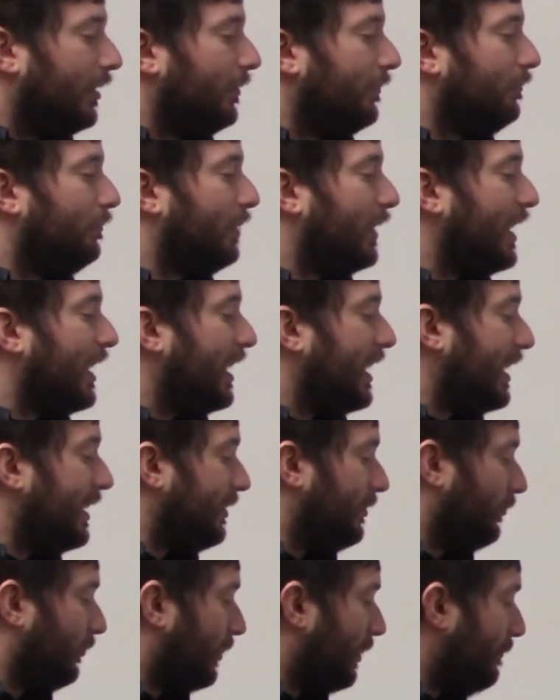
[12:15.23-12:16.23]

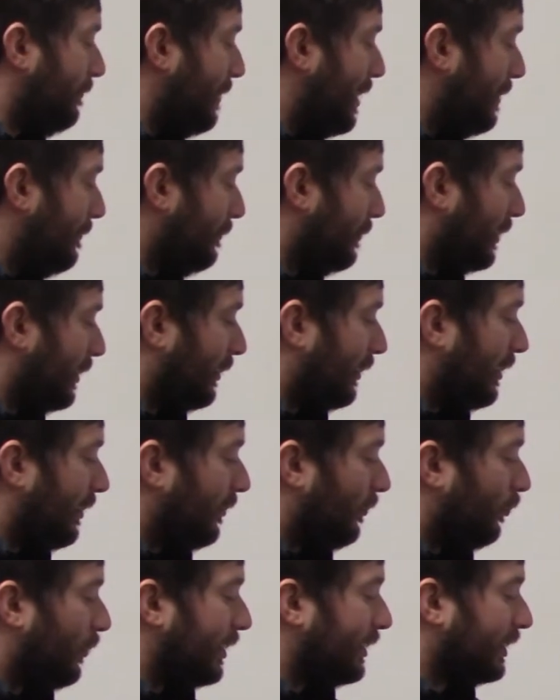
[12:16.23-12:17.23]
But remember,
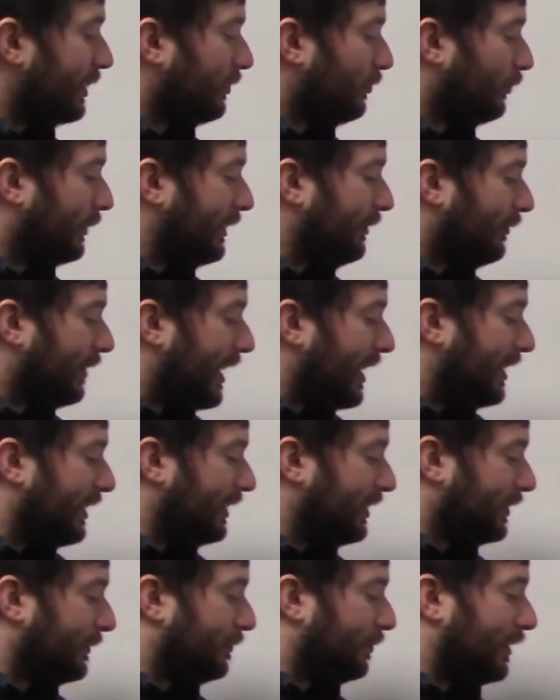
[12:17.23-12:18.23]
when you're
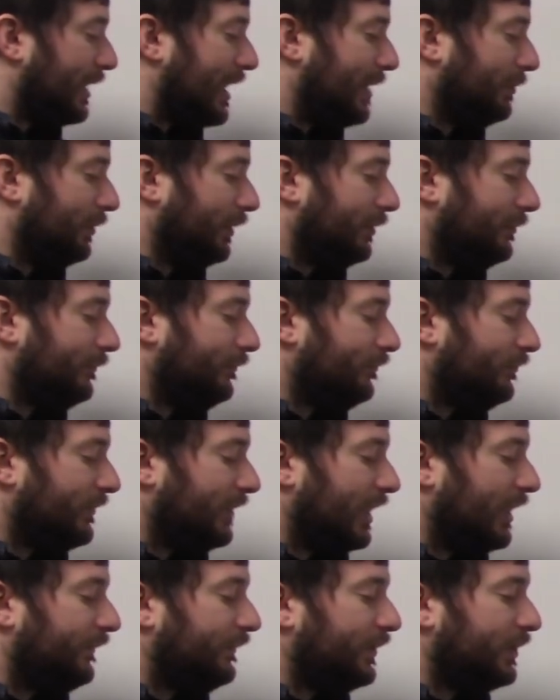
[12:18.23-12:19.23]
rewriting your problem,
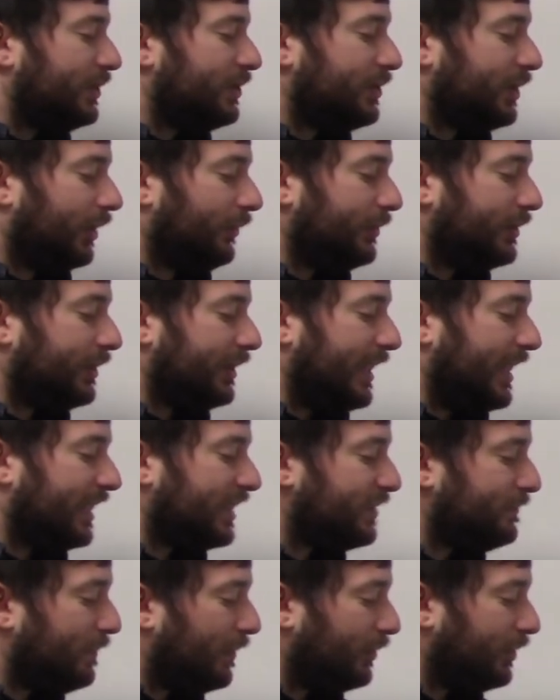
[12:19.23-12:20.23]
if you start with an
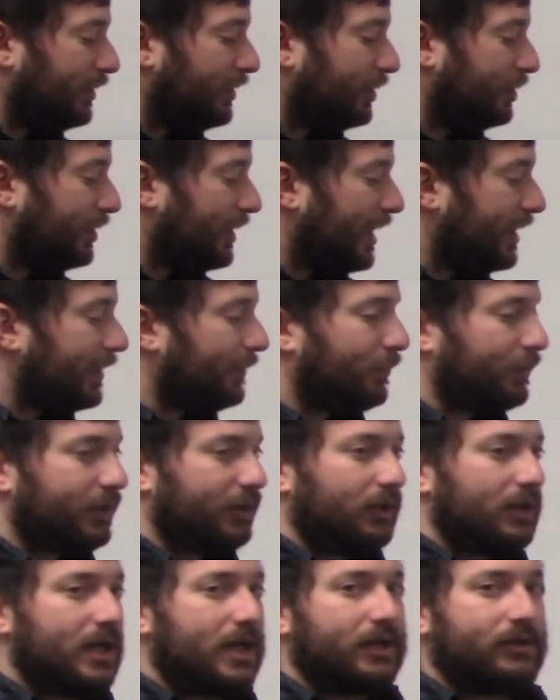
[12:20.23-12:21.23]
exponent, you should end up with a
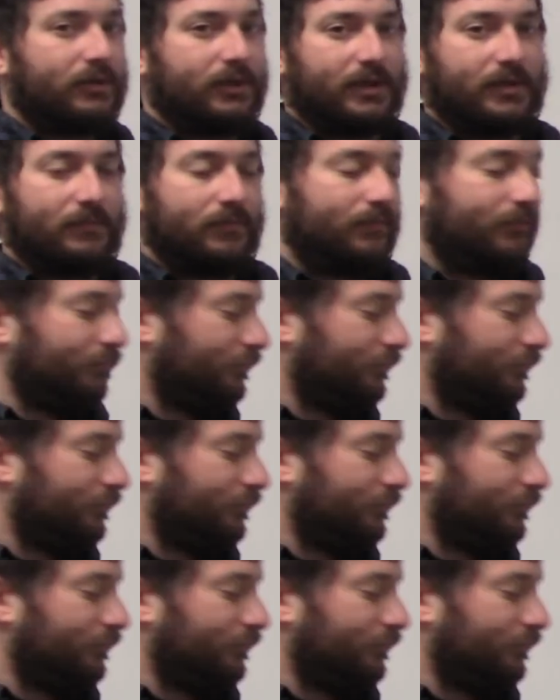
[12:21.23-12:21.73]
logarithm.